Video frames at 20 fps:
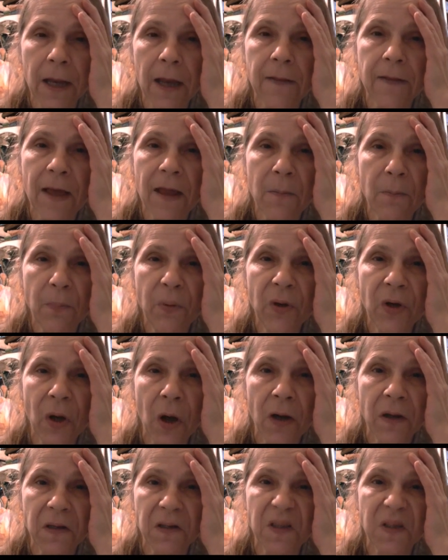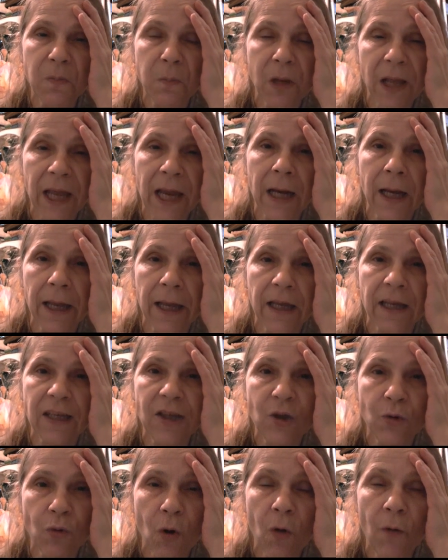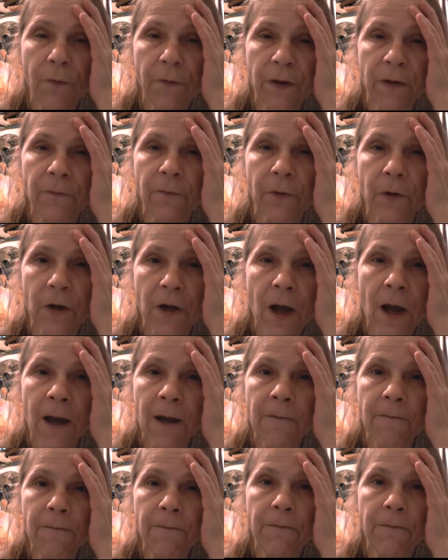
and then put on display like a trophy for 9